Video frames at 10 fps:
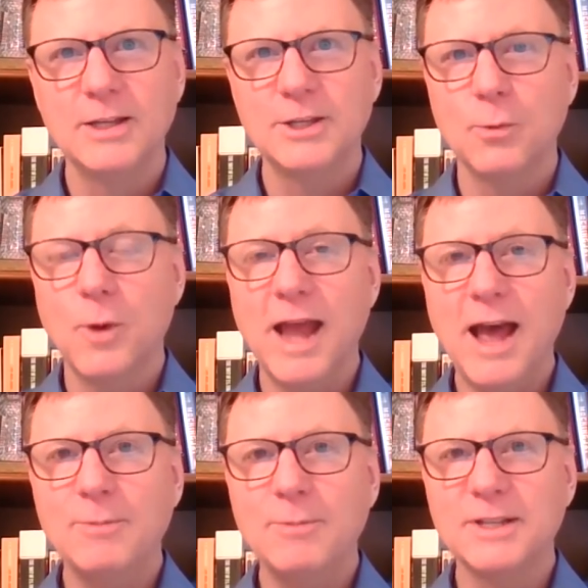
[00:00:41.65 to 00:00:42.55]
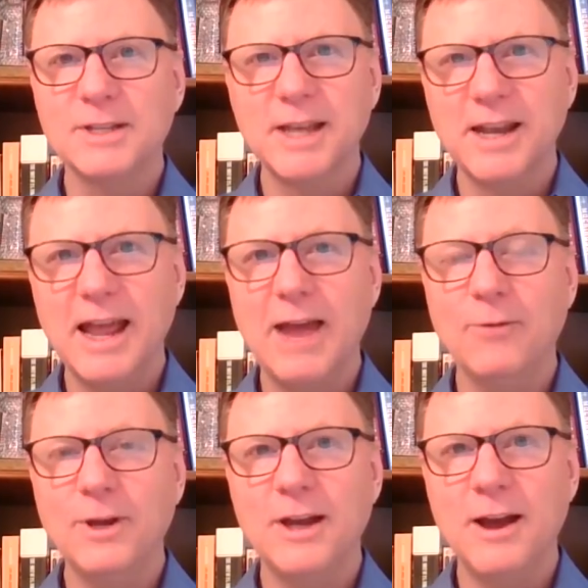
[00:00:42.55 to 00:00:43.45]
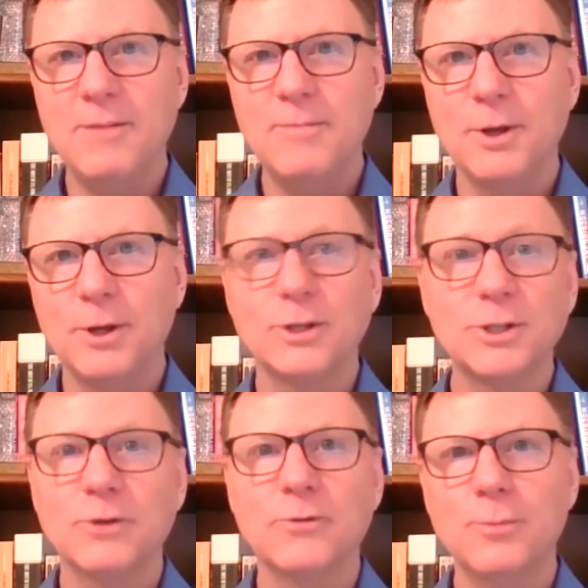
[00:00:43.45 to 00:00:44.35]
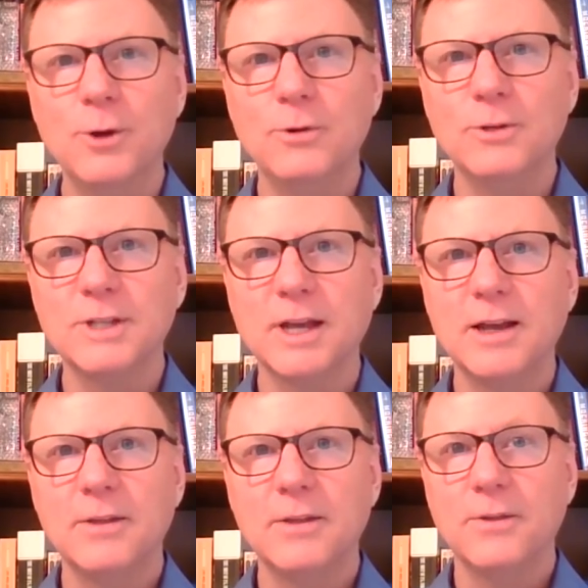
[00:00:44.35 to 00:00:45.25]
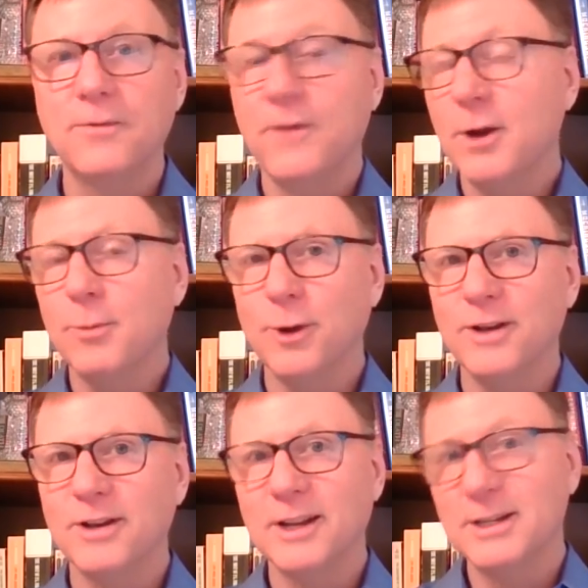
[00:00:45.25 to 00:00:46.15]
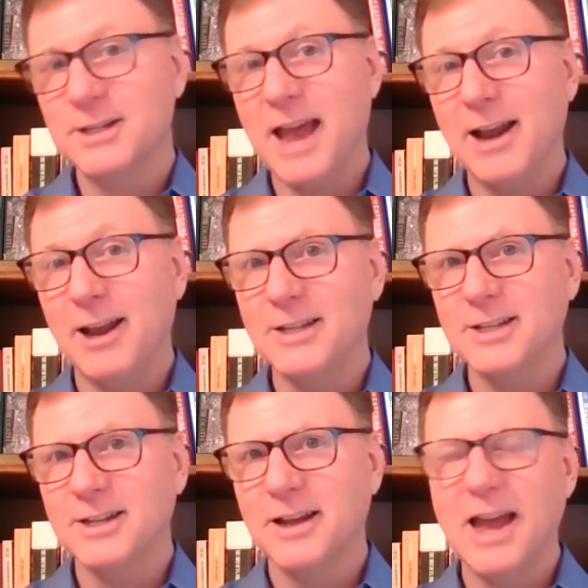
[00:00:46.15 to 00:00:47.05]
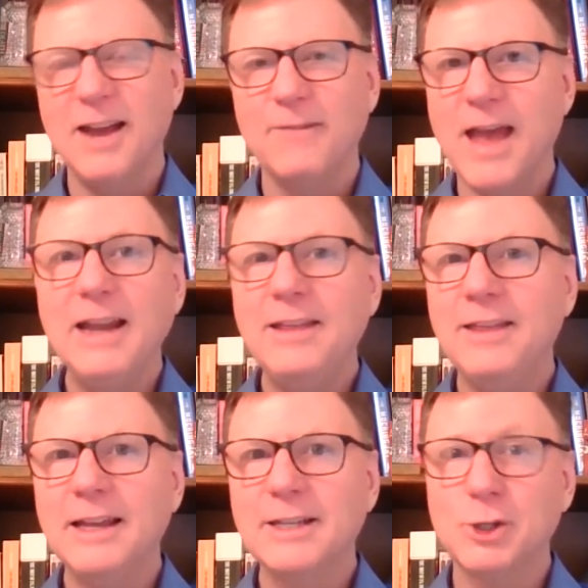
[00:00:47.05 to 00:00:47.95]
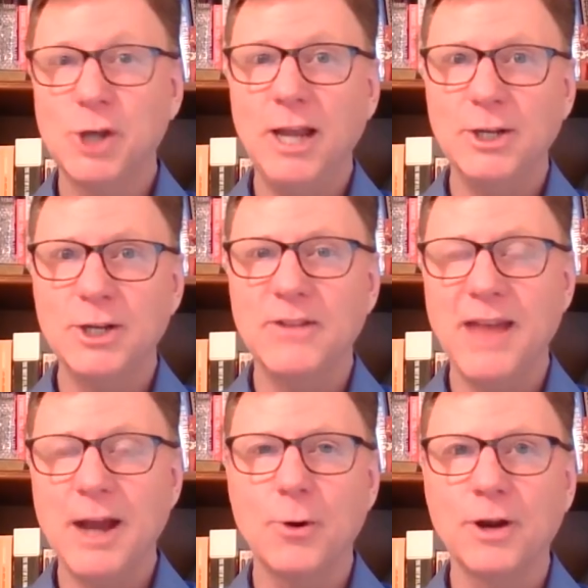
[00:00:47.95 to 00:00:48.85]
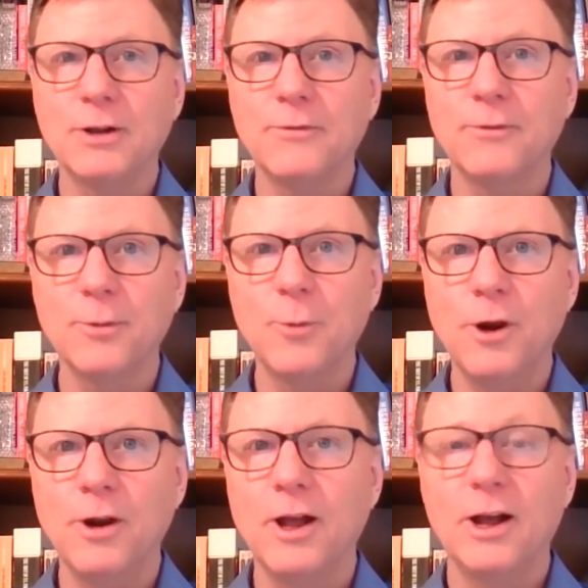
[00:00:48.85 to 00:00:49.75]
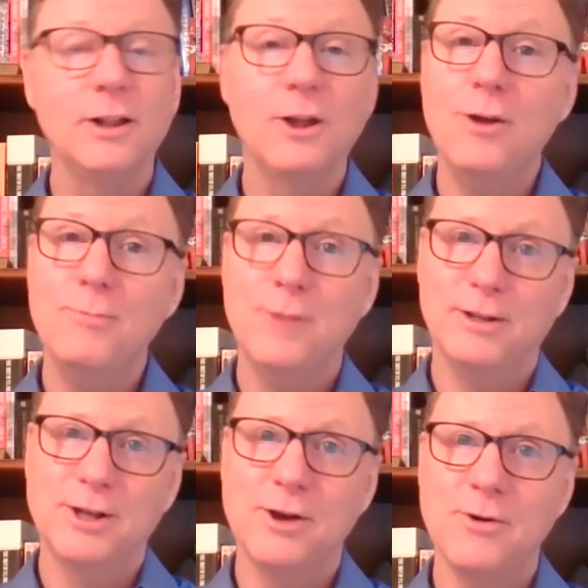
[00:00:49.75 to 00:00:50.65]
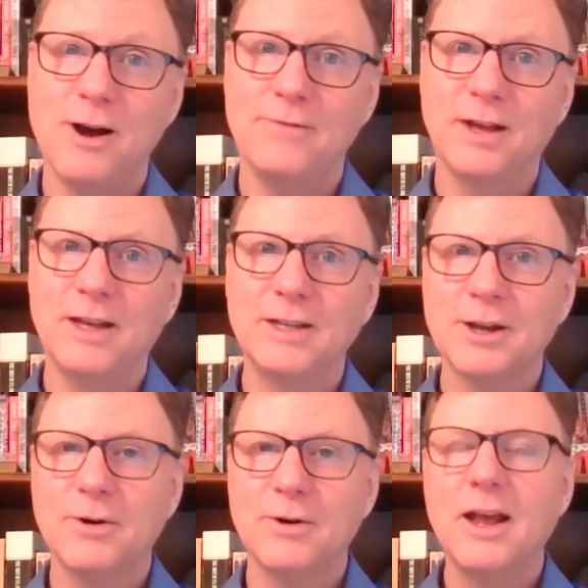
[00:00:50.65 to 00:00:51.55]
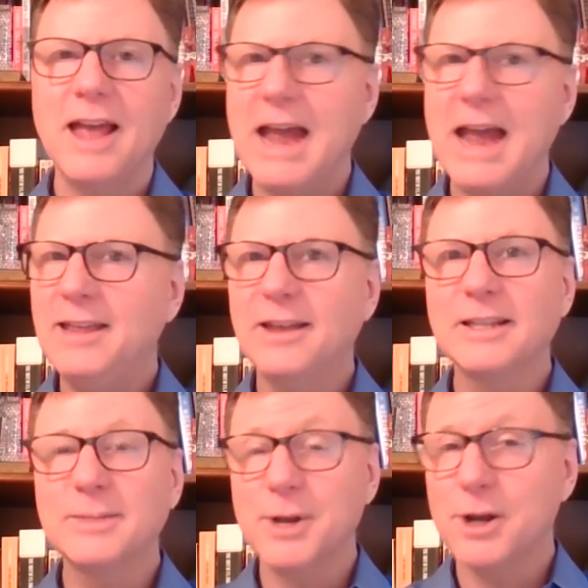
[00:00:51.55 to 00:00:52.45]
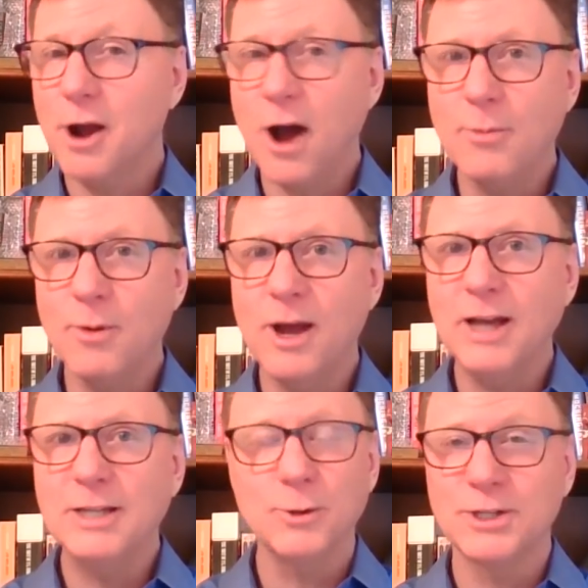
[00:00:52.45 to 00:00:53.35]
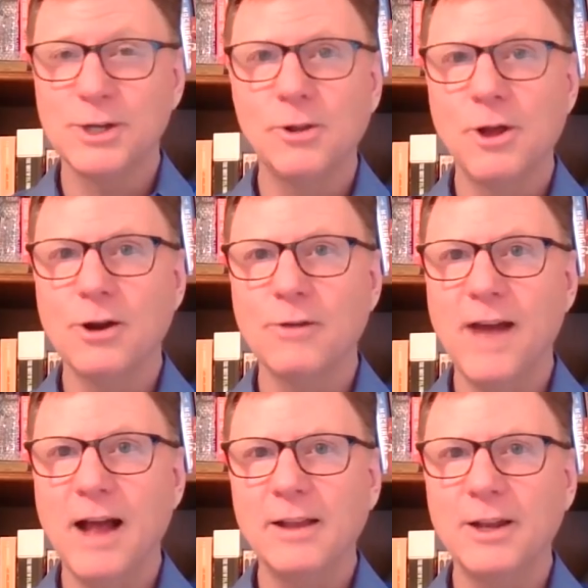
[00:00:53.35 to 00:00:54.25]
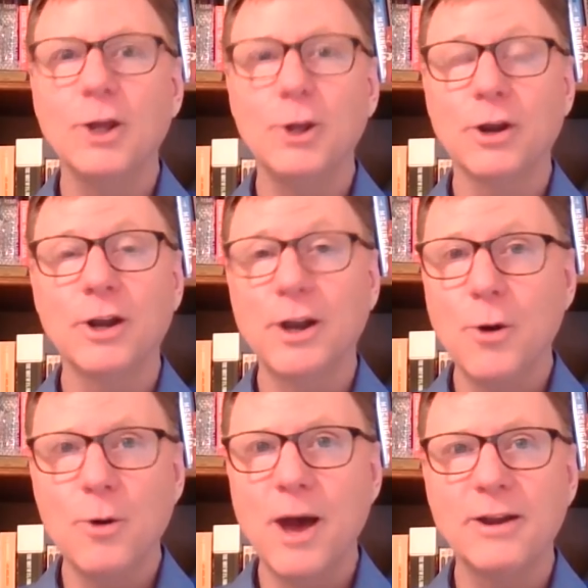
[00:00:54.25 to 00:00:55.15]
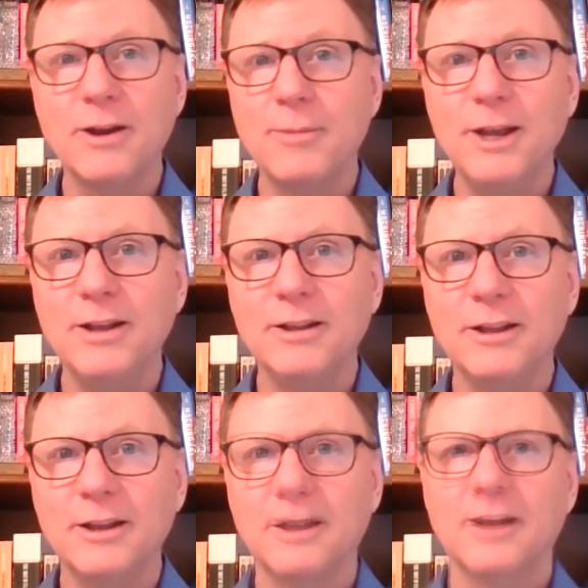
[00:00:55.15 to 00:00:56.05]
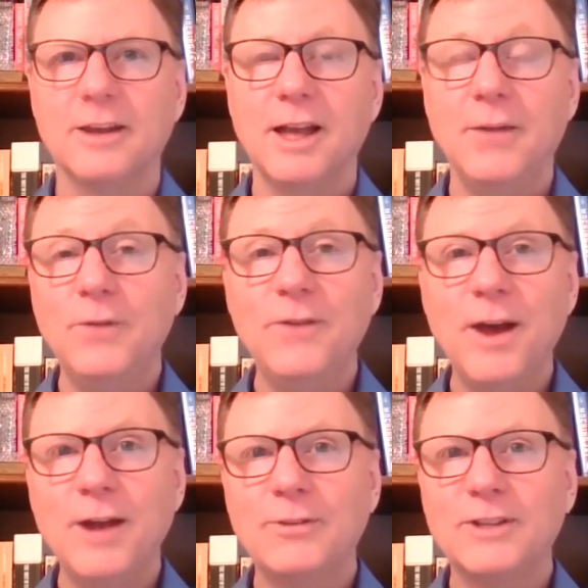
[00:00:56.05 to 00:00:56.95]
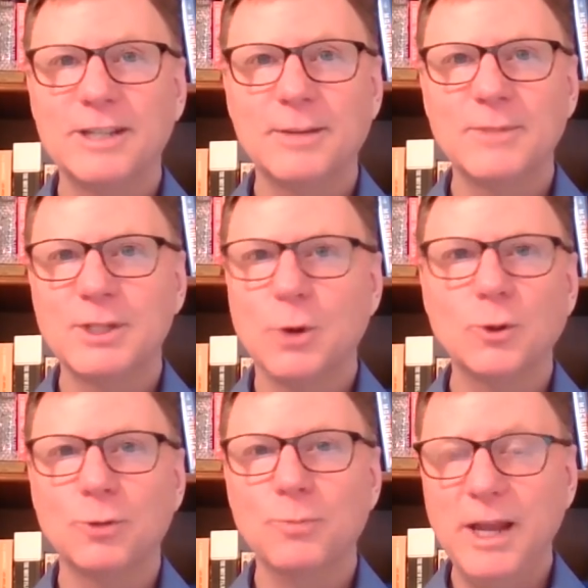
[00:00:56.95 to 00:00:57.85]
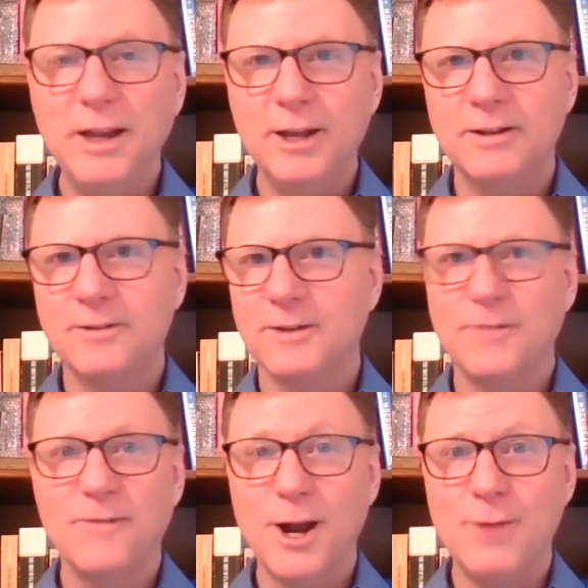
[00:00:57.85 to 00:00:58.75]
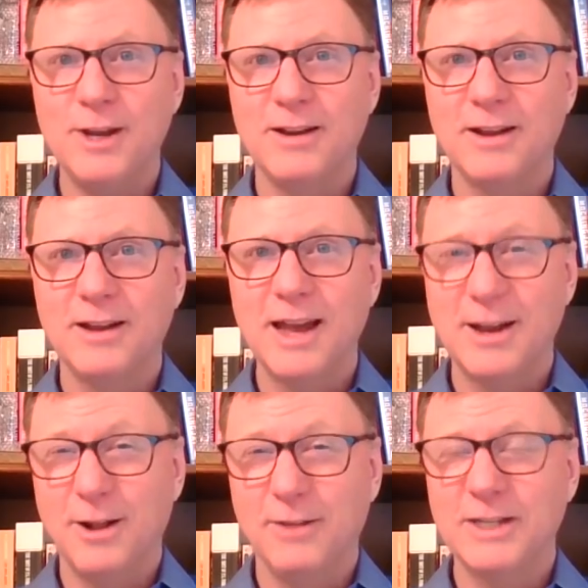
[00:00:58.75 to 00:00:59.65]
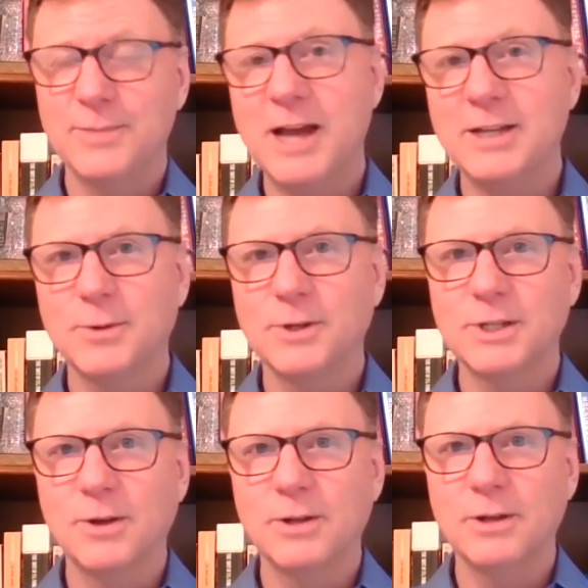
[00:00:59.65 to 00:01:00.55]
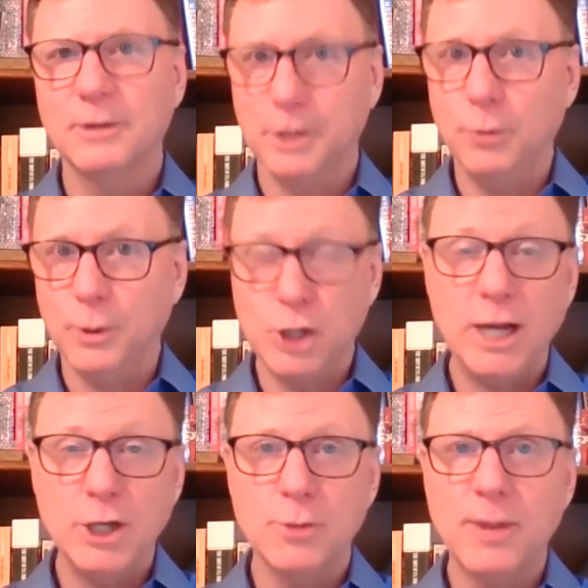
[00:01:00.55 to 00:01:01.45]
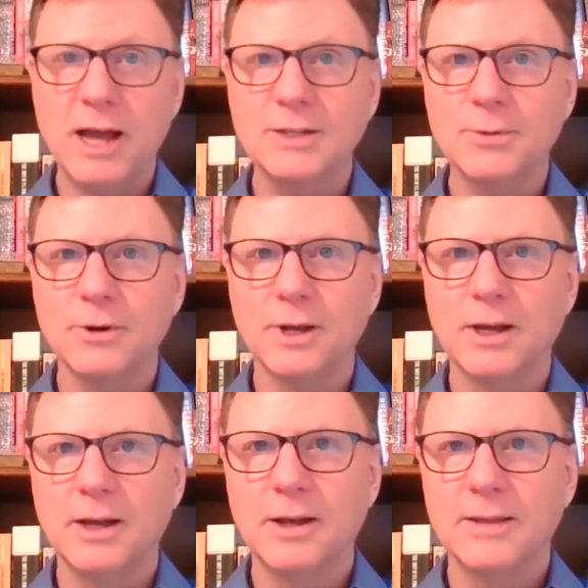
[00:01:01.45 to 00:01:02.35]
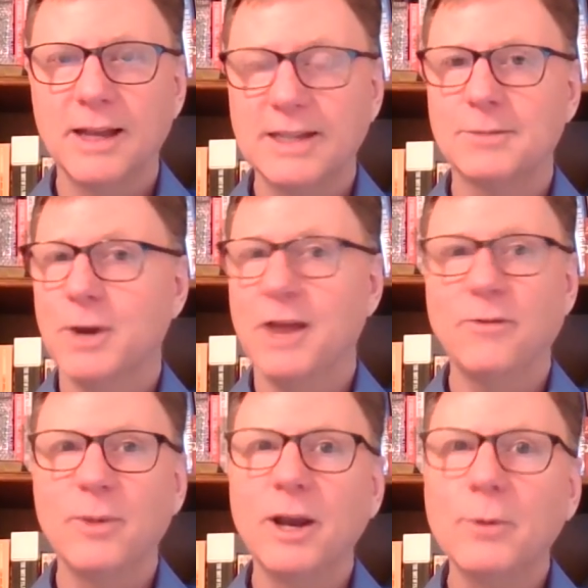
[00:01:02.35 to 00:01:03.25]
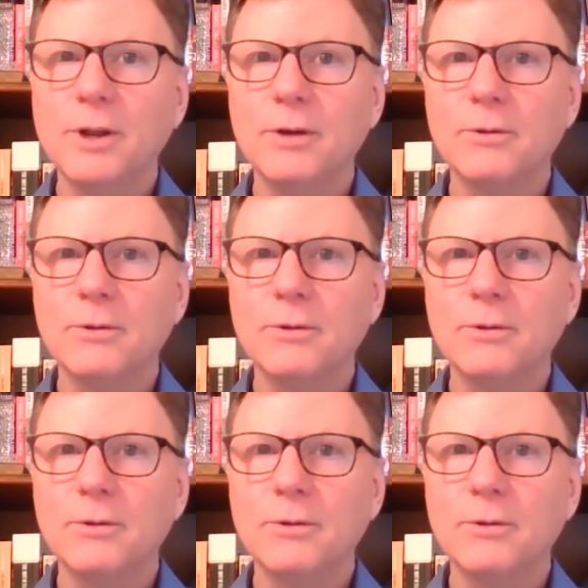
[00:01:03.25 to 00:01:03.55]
So what happens is that every time your server boots, the fingerprint is analyzed. And if anything is changed in that critical firmware, alarm bells go off. So anything that's been compromised or is no longer valid, you're going to know about it immediately. If you found out that some social media environment had all of its passwords stolen, you would change your password. That's what everybody would do,